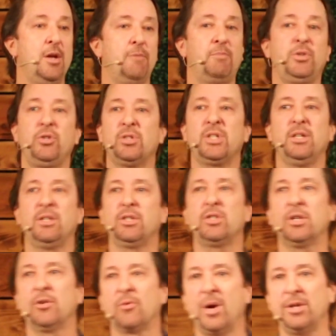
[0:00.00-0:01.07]
But you see, this
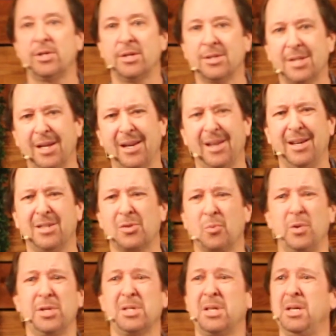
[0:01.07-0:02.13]
generation is thinking it's
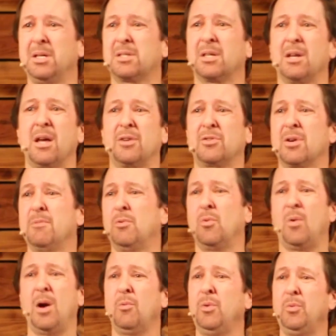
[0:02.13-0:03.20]
risky, it's a lot of trouble,
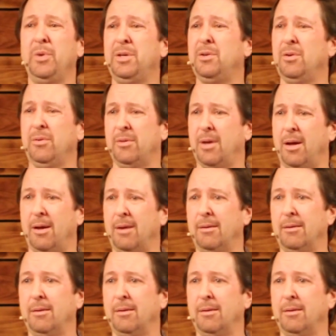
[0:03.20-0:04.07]
why would we do that?